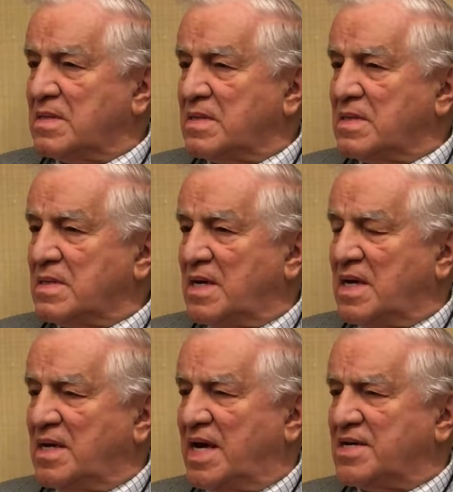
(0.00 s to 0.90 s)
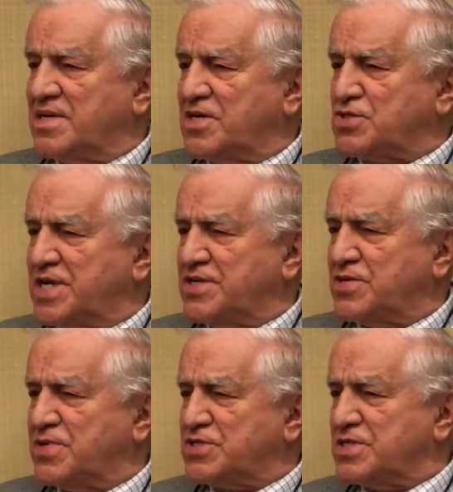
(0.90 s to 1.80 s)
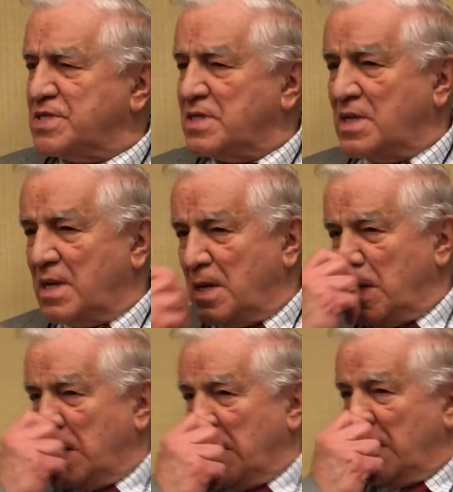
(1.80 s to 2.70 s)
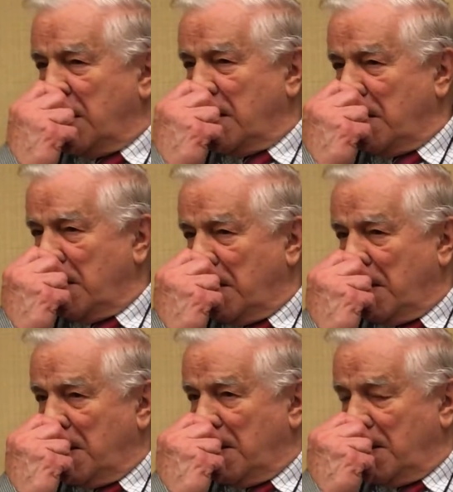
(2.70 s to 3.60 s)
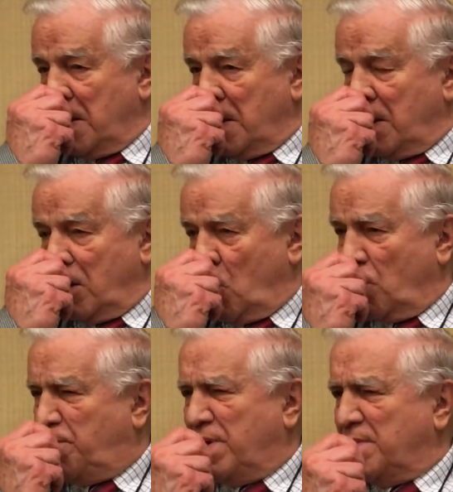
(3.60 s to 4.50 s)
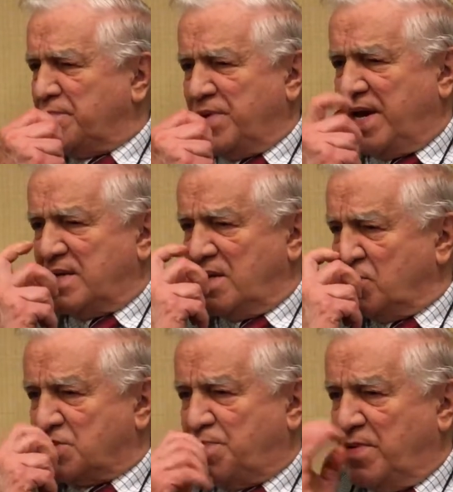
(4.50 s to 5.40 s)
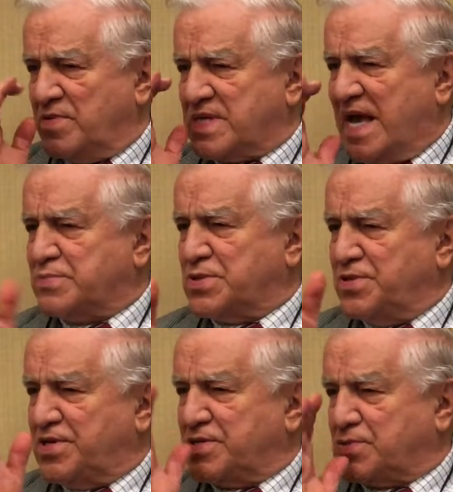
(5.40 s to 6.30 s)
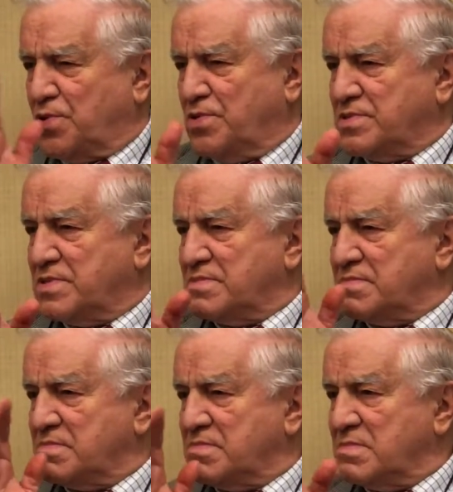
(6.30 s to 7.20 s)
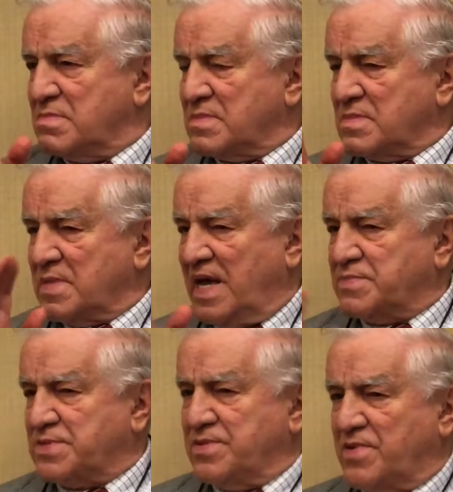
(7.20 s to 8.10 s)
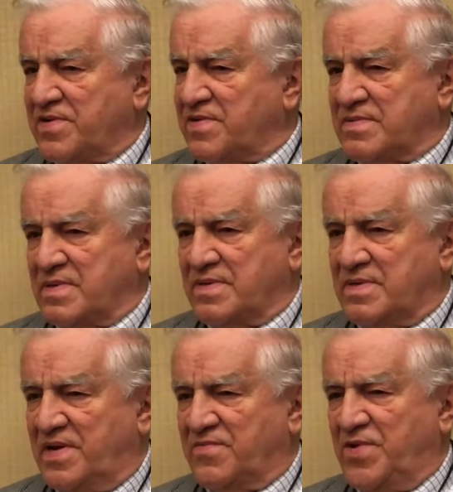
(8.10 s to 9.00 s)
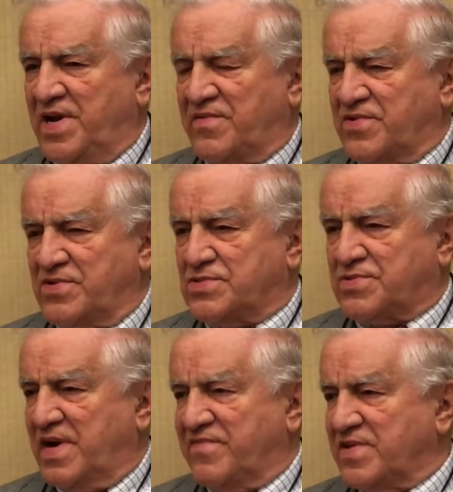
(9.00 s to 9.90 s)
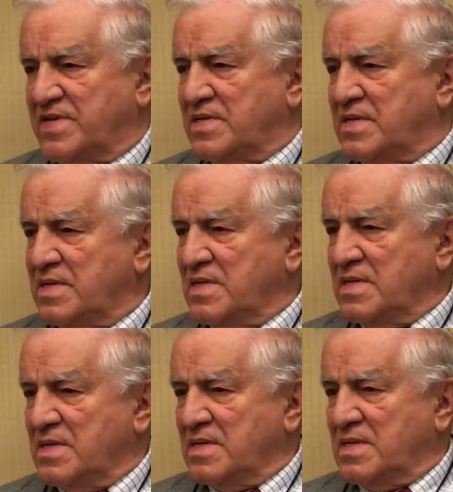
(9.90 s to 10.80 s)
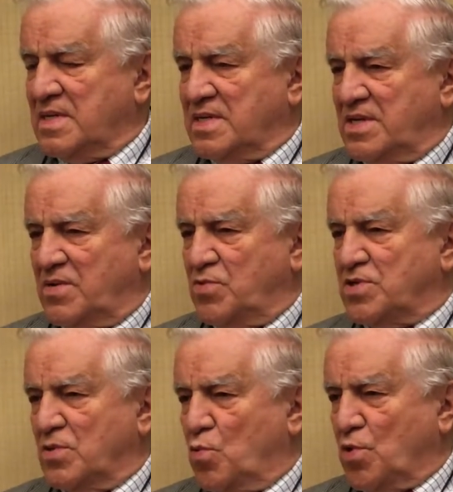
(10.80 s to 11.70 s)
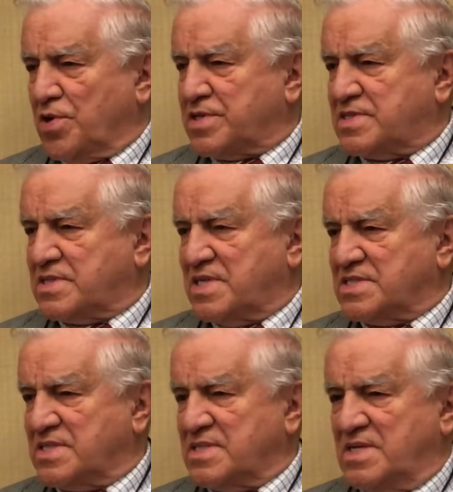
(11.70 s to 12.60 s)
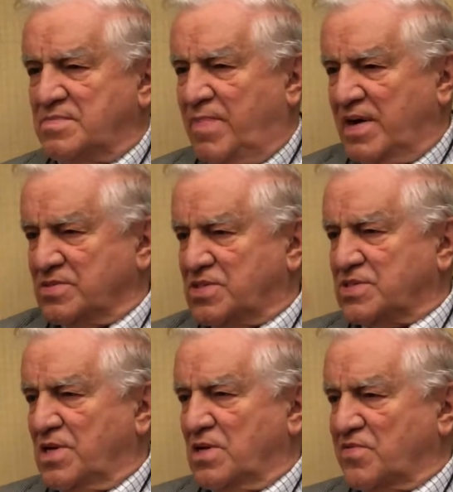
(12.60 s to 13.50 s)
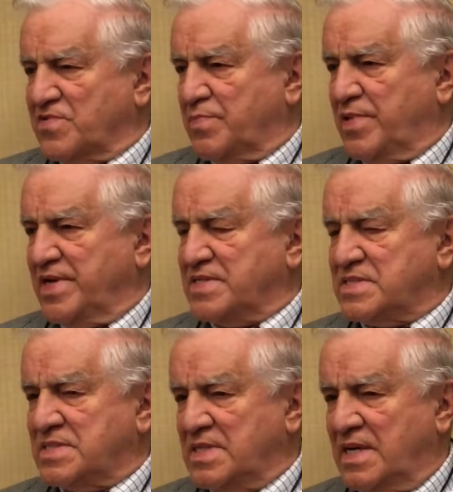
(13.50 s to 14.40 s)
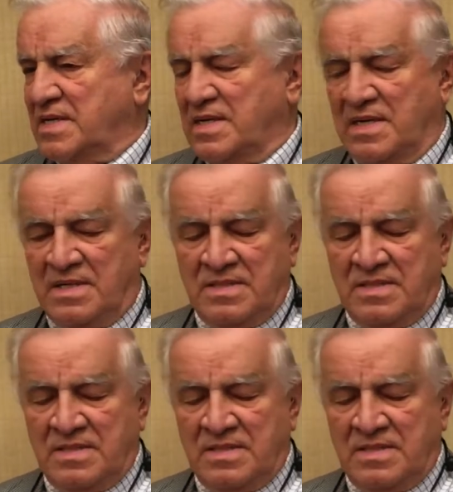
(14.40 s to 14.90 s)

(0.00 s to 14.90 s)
Were there? I, I don't understand your question. Did you have gravity, pump or gravity infusion? Oh, pump. We had it was It was absolutely controlled. It was. Absolutely right. We never used gravity it wouldn't have worked because it, it bounces all over the place. Mm -hmm. And uh,